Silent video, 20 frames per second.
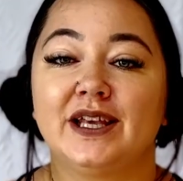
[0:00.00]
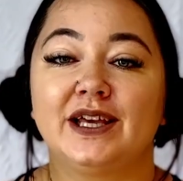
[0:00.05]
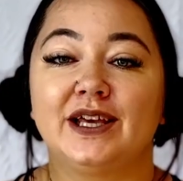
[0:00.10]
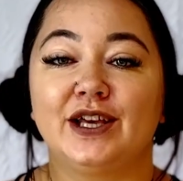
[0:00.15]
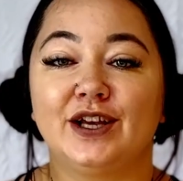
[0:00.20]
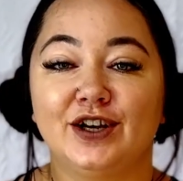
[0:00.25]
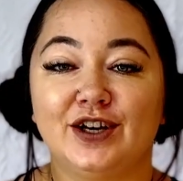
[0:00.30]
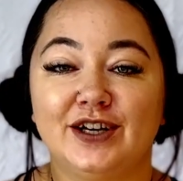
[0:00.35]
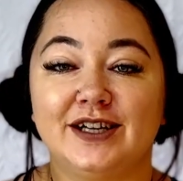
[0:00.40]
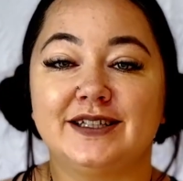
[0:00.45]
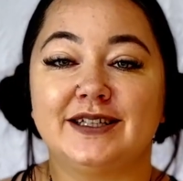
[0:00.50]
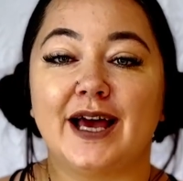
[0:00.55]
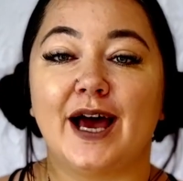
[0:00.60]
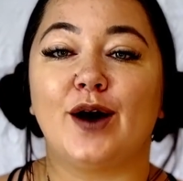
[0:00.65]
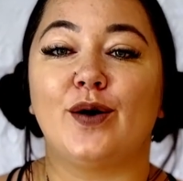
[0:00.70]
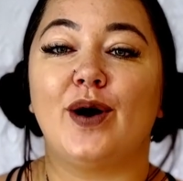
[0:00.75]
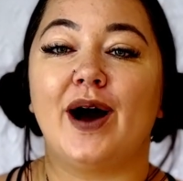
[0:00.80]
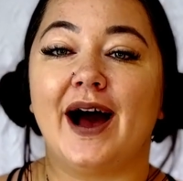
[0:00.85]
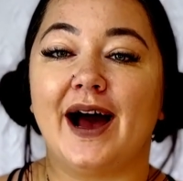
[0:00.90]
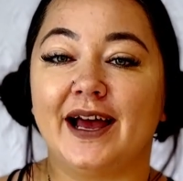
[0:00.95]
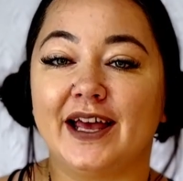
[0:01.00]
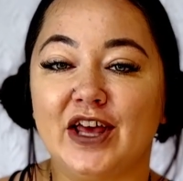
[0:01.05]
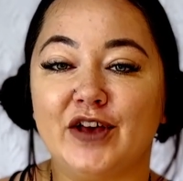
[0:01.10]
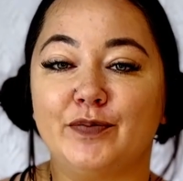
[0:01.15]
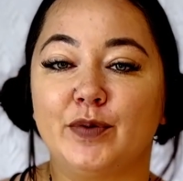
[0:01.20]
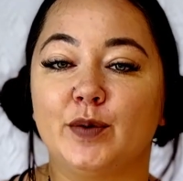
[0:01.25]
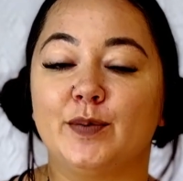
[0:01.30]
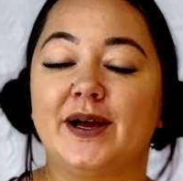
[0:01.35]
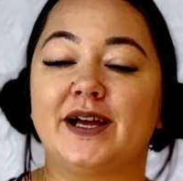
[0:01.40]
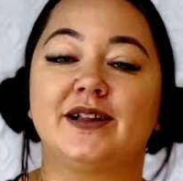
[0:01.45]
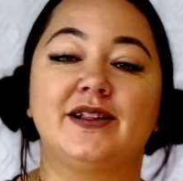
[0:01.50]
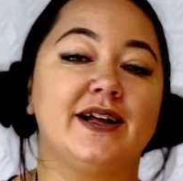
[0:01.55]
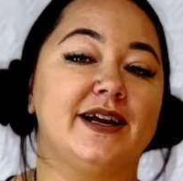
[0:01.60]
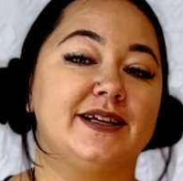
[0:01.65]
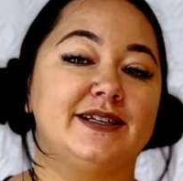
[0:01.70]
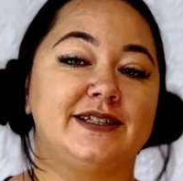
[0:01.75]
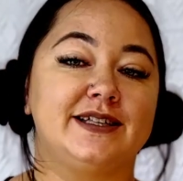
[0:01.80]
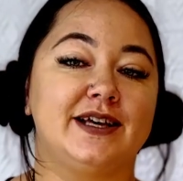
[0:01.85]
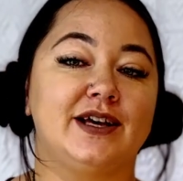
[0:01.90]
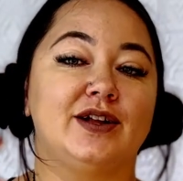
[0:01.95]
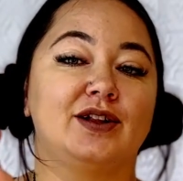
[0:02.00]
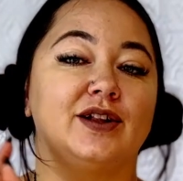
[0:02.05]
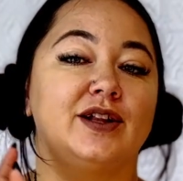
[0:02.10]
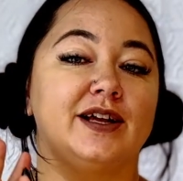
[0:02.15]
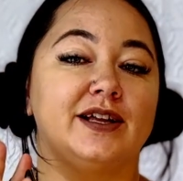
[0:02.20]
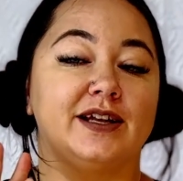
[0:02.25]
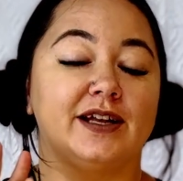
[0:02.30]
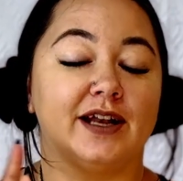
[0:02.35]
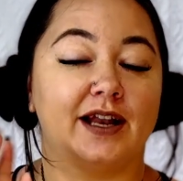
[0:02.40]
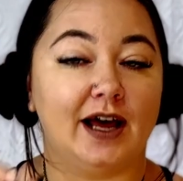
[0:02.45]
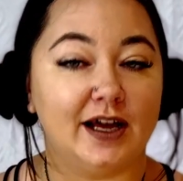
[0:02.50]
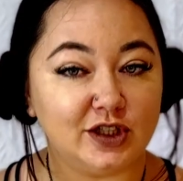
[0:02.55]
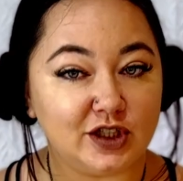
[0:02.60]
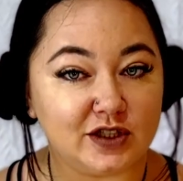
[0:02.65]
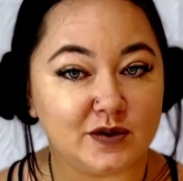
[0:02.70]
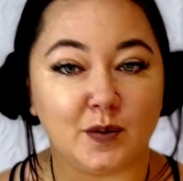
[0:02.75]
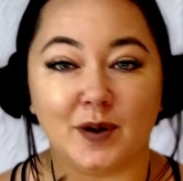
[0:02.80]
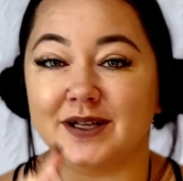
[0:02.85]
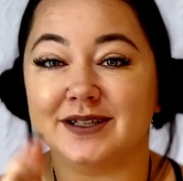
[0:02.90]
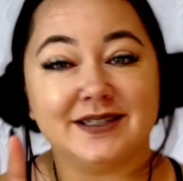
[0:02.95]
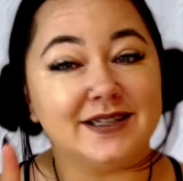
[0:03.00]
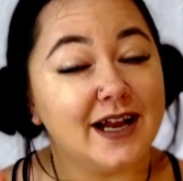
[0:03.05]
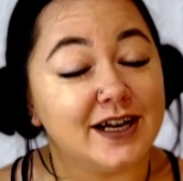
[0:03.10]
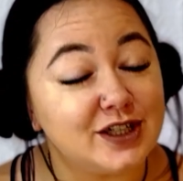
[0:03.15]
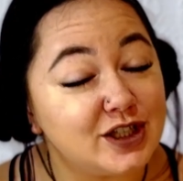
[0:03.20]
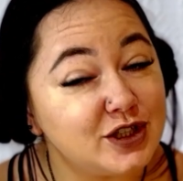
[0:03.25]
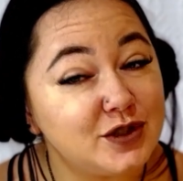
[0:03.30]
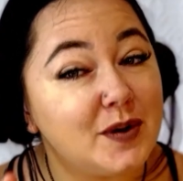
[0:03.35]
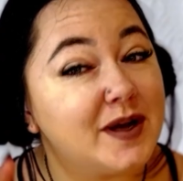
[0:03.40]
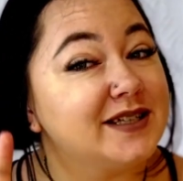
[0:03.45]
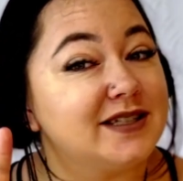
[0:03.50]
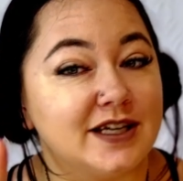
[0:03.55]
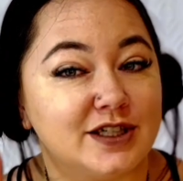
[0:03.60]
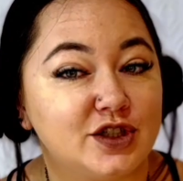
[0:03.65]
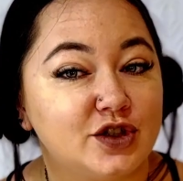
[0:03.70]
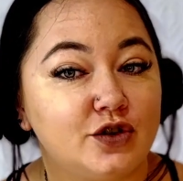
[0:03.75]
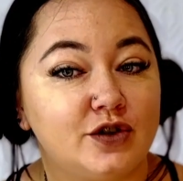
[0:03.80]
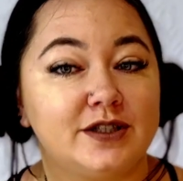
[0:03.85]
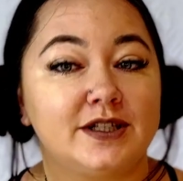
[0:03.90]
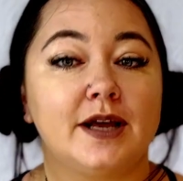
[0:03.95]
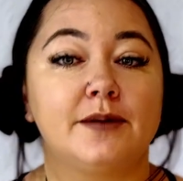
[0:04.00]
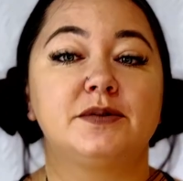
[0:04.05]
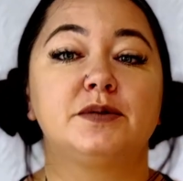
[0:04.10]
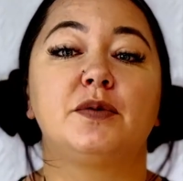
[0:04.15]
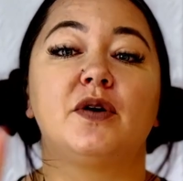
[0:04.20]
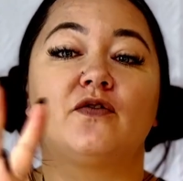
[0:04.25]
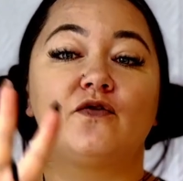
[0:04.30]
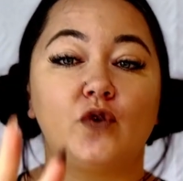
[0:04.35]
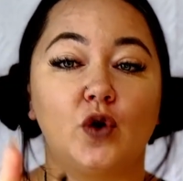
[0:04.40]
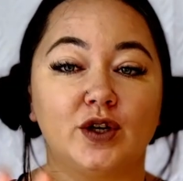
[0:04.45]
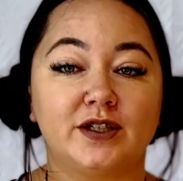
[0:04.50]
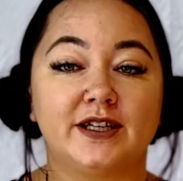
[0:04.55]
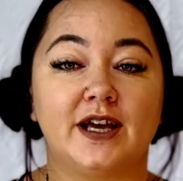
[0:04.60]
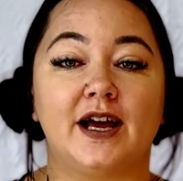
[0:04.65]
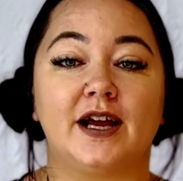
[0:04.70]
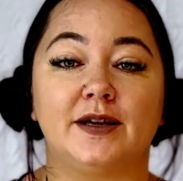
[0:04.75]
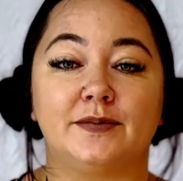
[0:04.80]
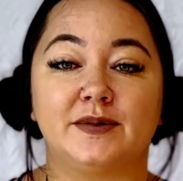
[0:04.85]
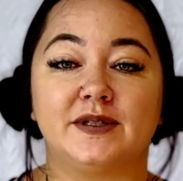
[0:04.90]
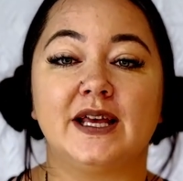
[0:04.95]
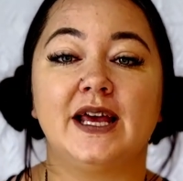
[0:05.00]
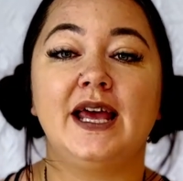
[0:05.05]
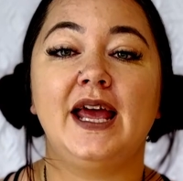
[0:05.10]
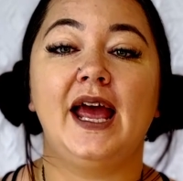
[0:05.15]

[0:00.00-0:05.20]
Here is how I have built my clientele, not just once, not just twice, not just 3 times, but 4 times.